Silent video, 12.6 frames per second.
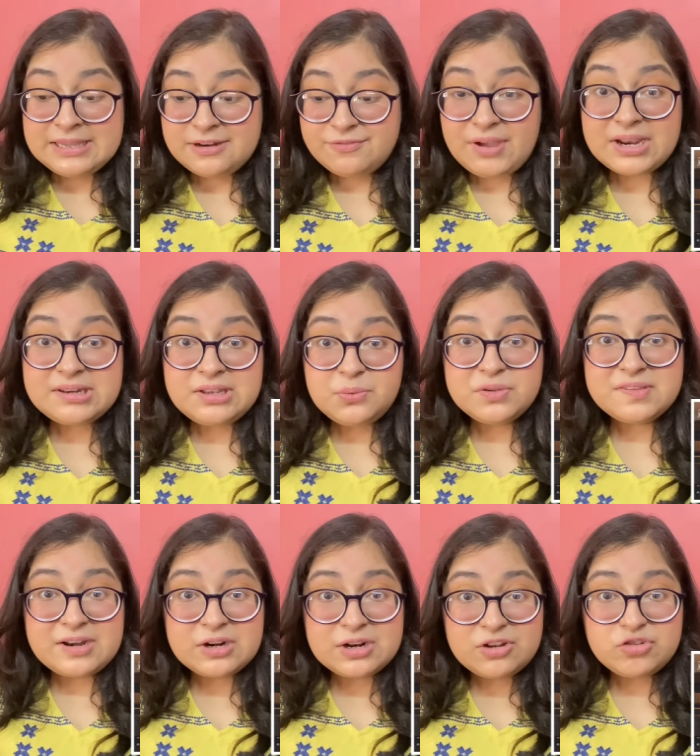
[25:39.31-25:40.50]
In fact, he was
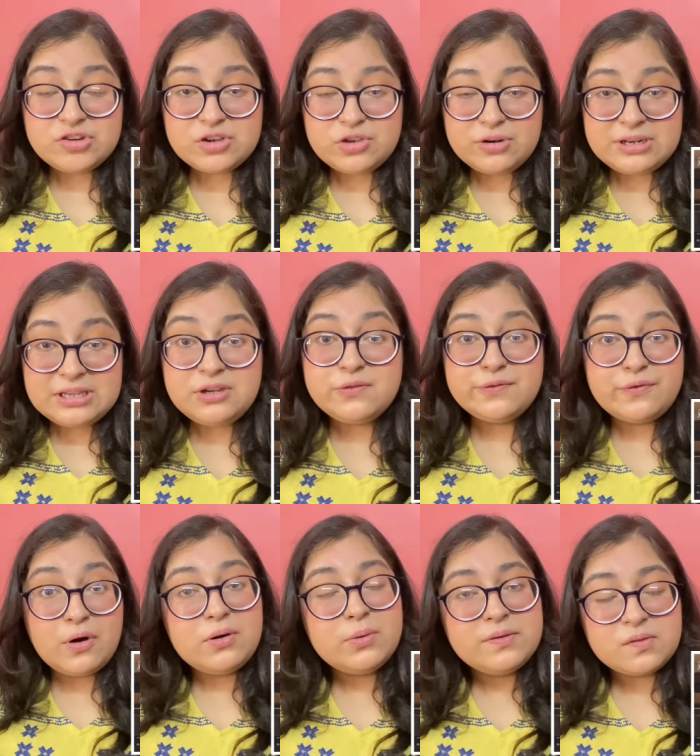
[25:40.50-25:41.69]
encouraging Yunhee to
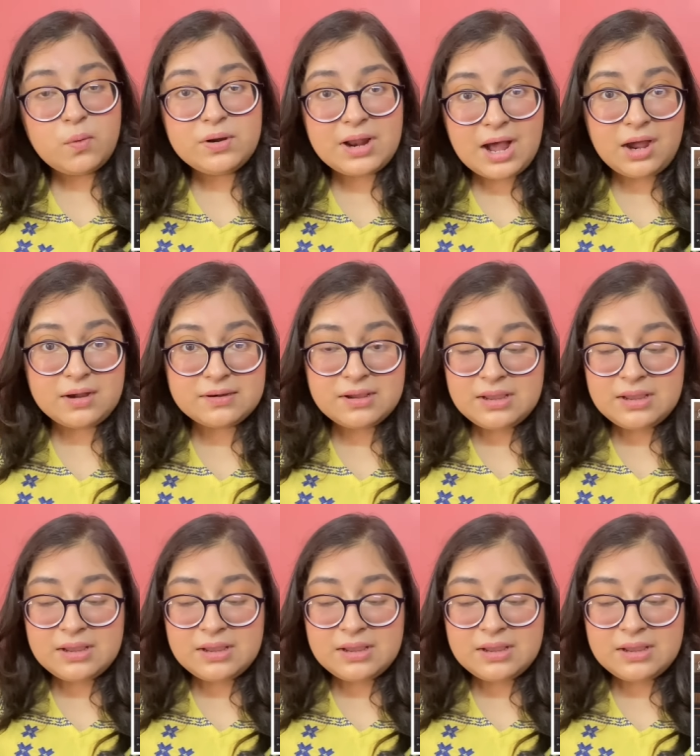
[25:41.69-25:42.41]
follow his own heart.